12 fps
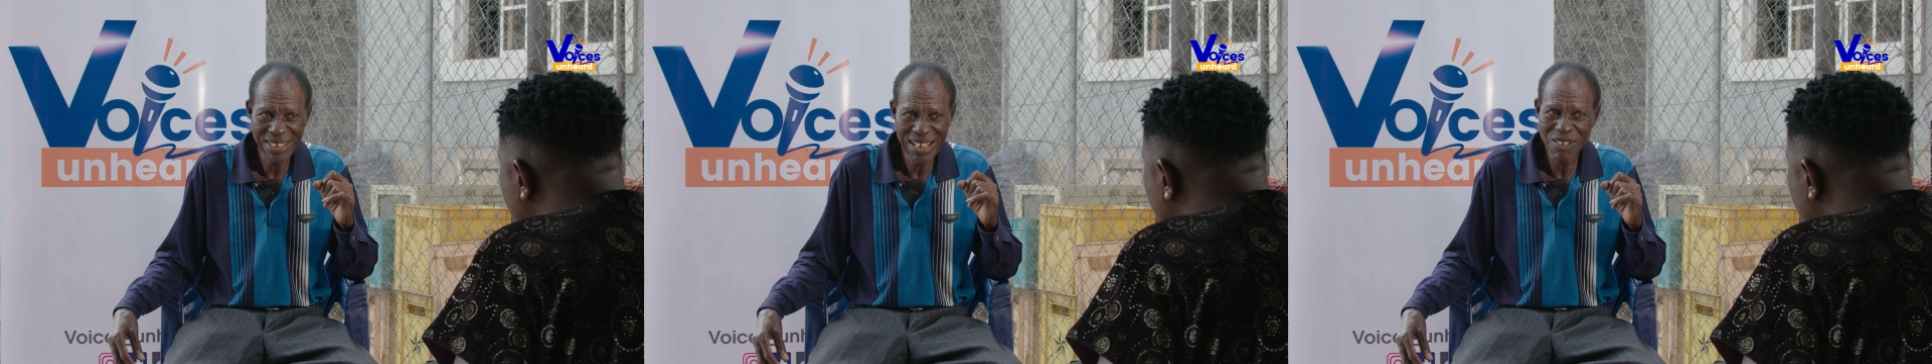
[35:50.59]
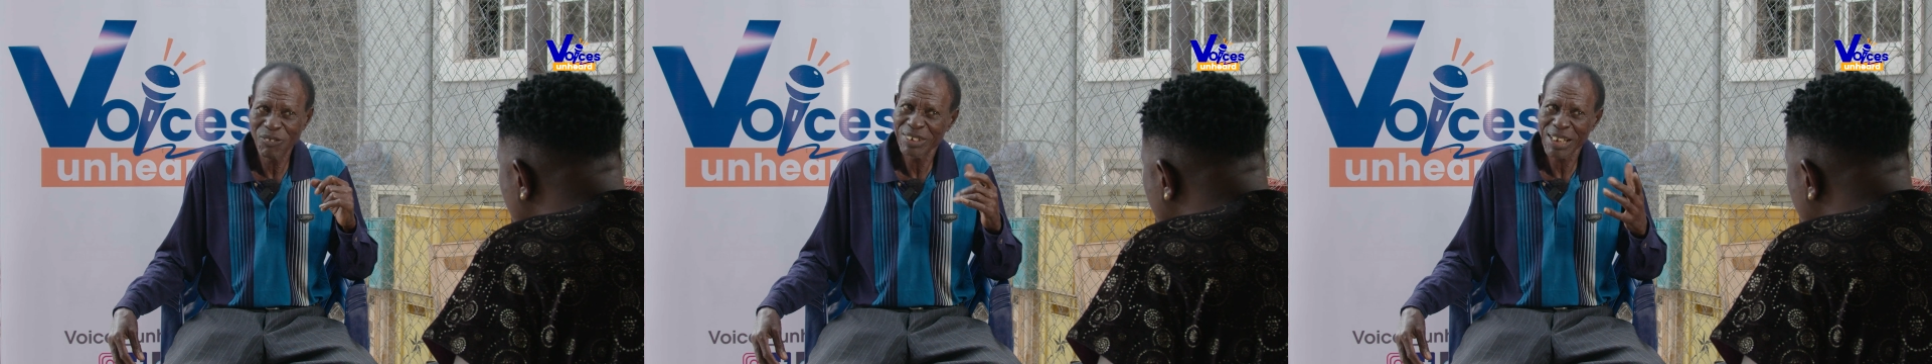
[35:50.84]

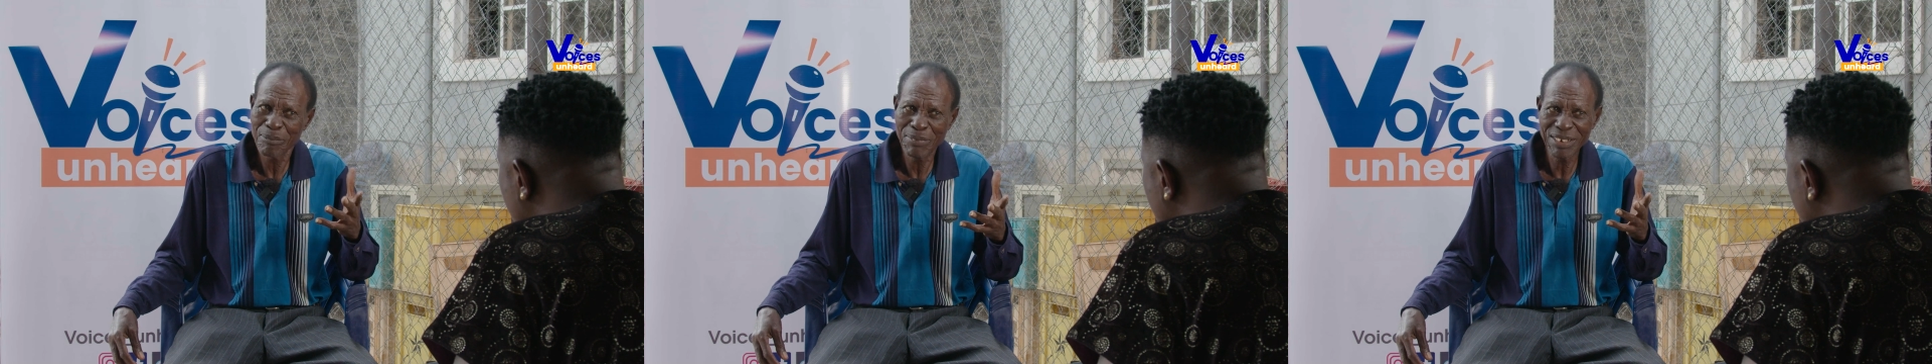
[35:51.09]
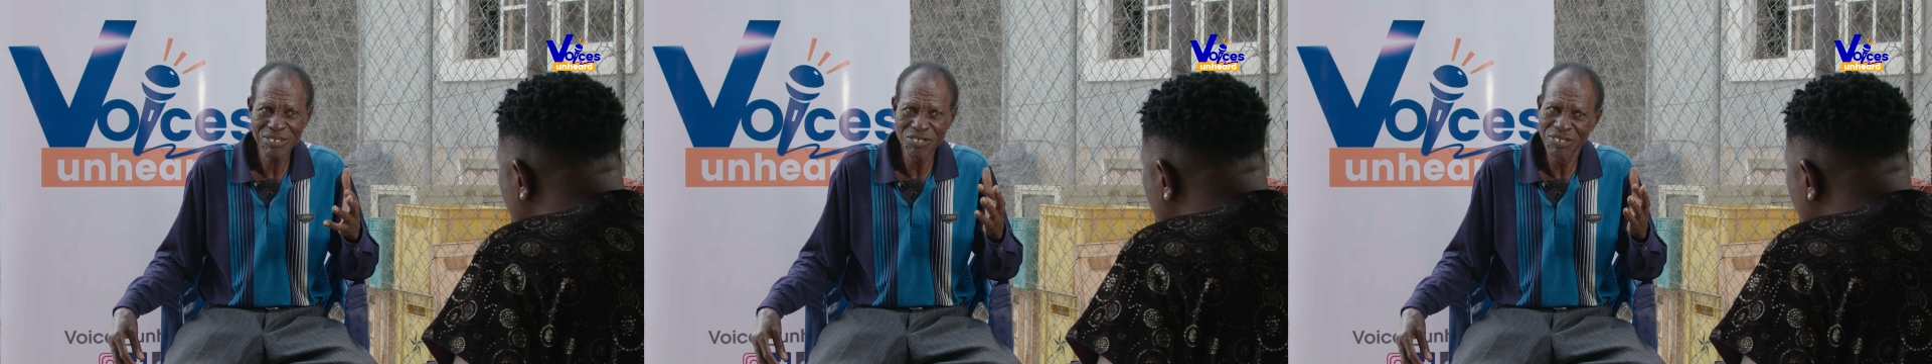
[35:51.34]
I was
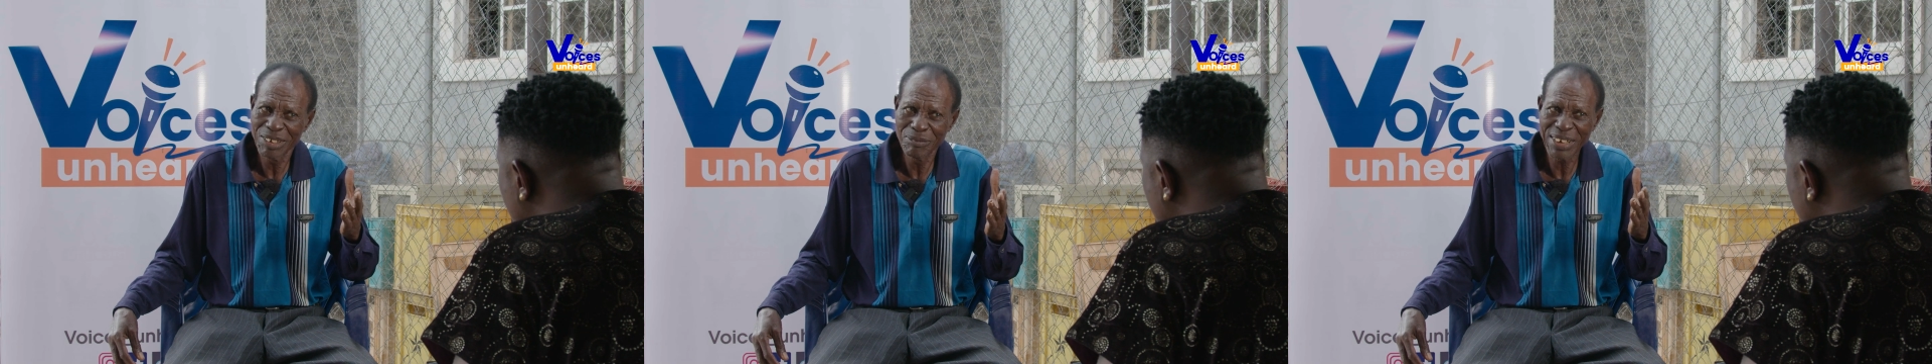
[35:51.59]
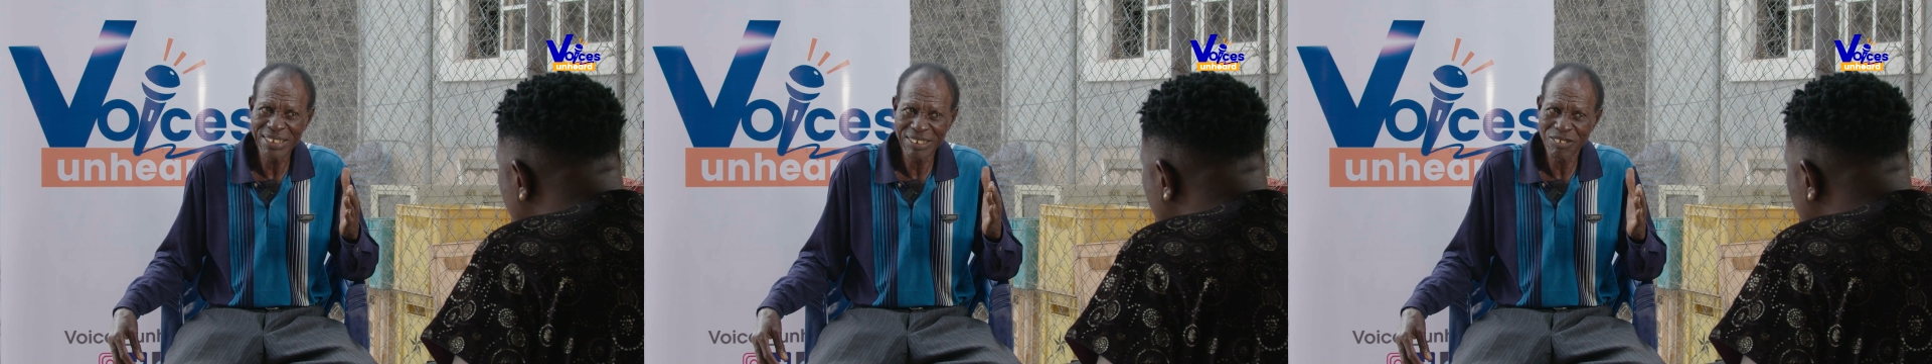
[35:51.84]
about to keep
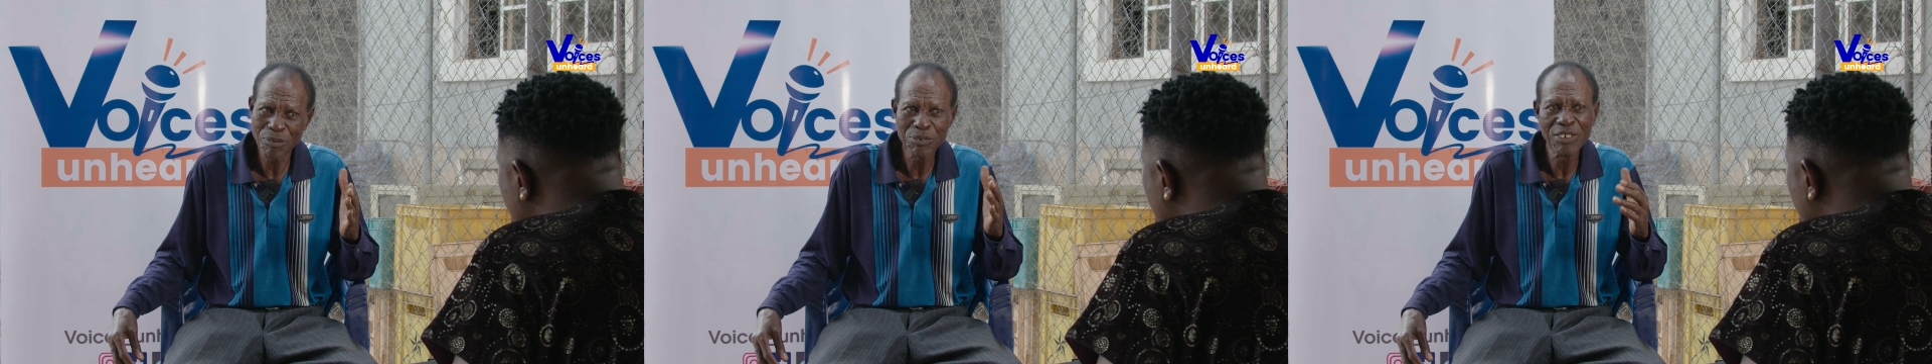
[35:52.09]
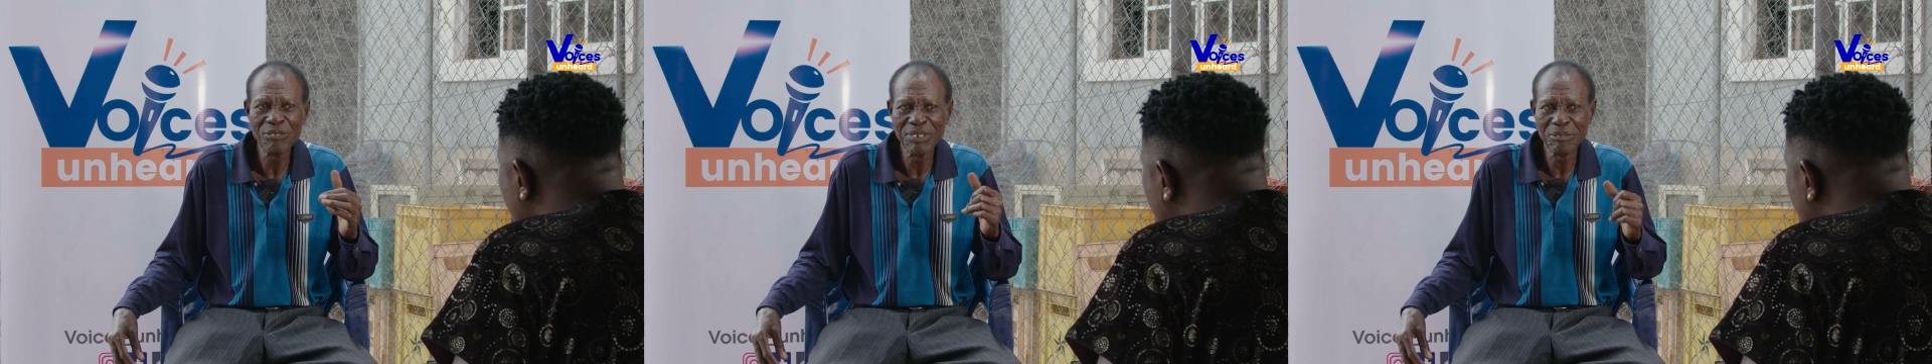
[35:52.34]
that a copy of